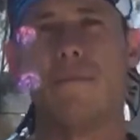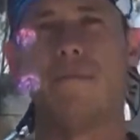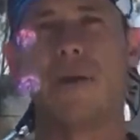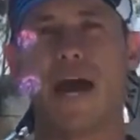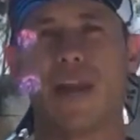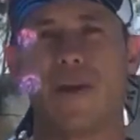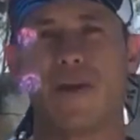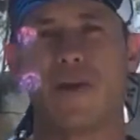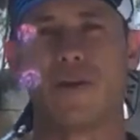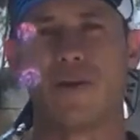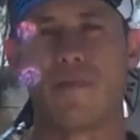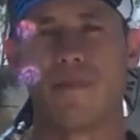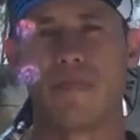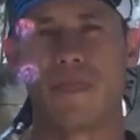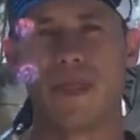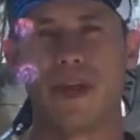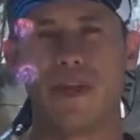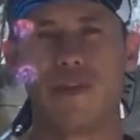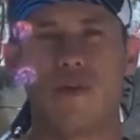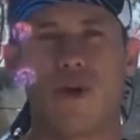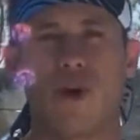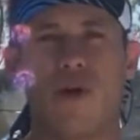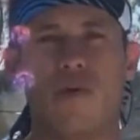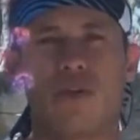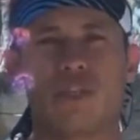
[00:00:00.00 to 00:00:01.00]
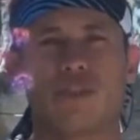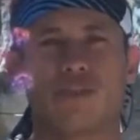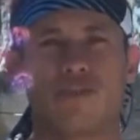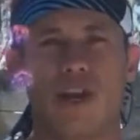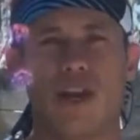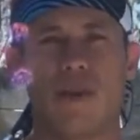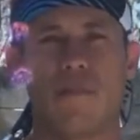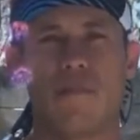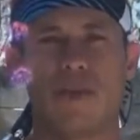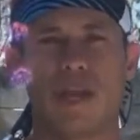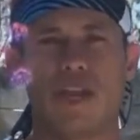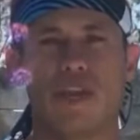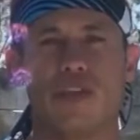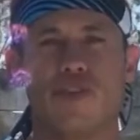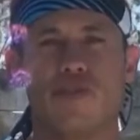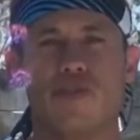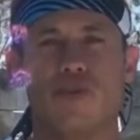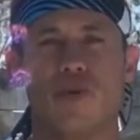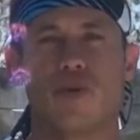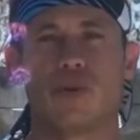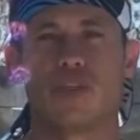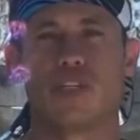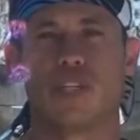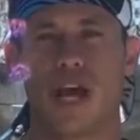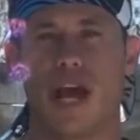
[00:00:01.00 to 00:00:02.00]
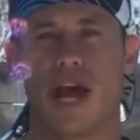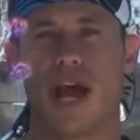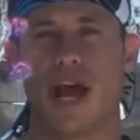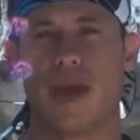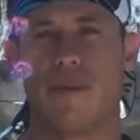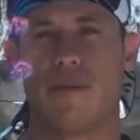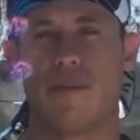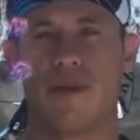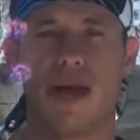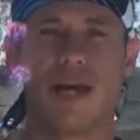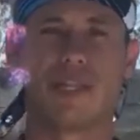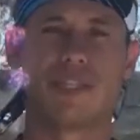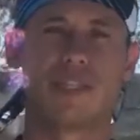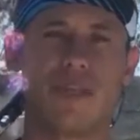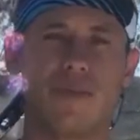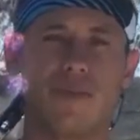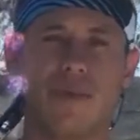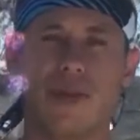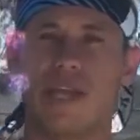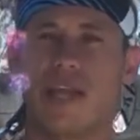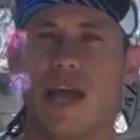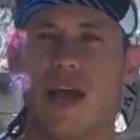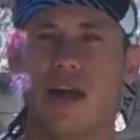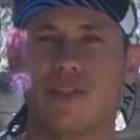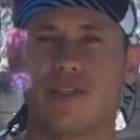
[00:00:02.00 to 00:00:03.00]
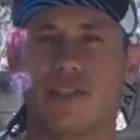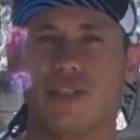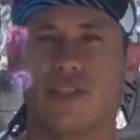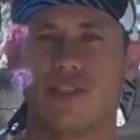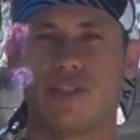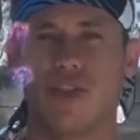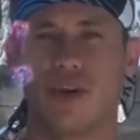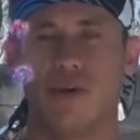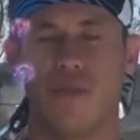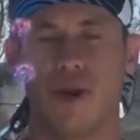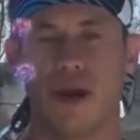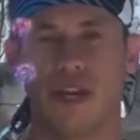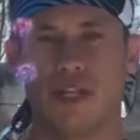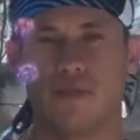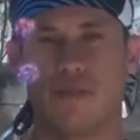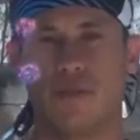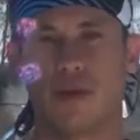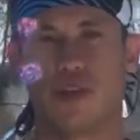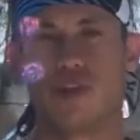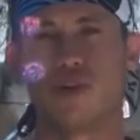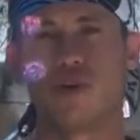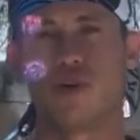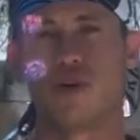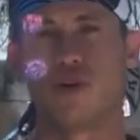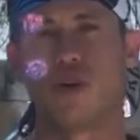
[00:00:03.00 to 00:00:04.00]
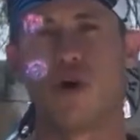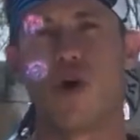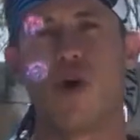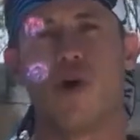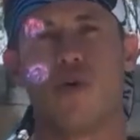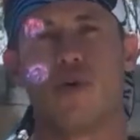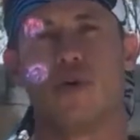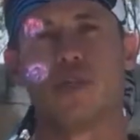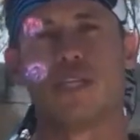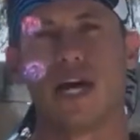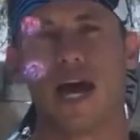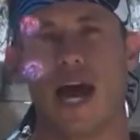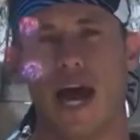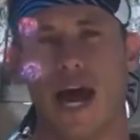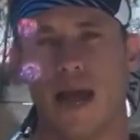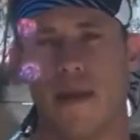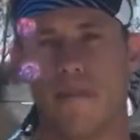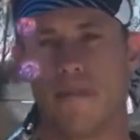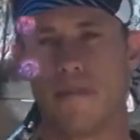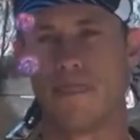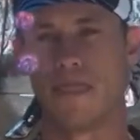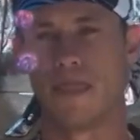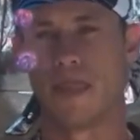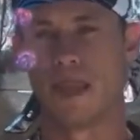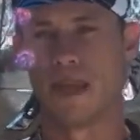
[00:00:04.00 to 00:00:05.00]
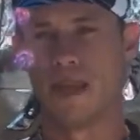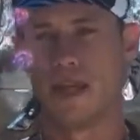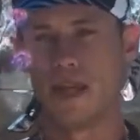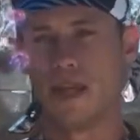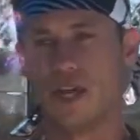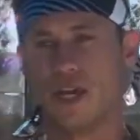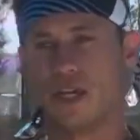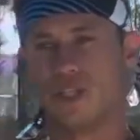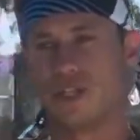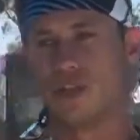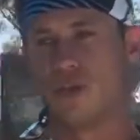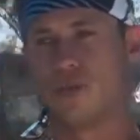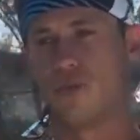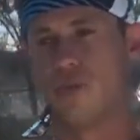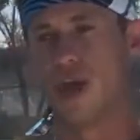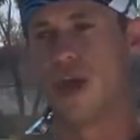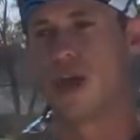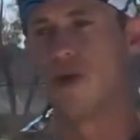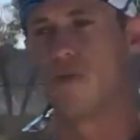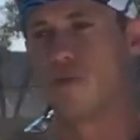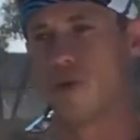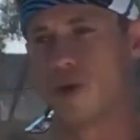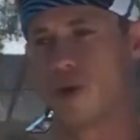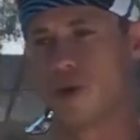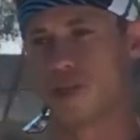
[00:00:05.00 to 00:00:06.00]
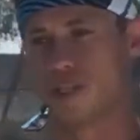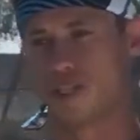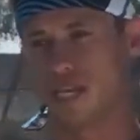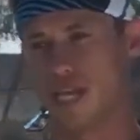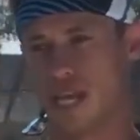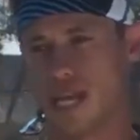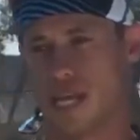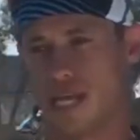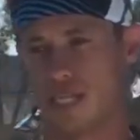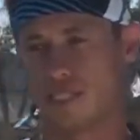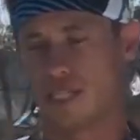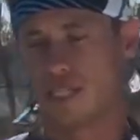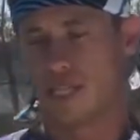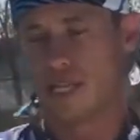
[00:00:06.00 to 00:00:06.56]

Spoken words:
better. And you're always trying to beat your time, not somebody else's so much, but your own time. So the way it works is